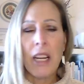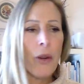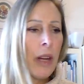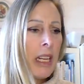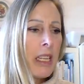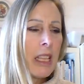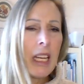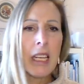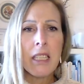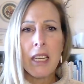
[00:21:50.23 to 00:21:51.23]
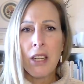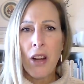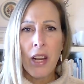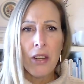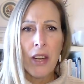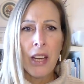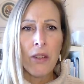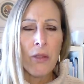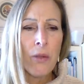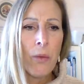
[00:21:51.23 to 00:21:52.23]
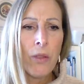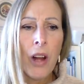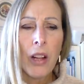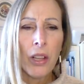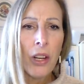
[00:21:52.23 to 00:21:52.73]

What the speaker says: agreeing to things and not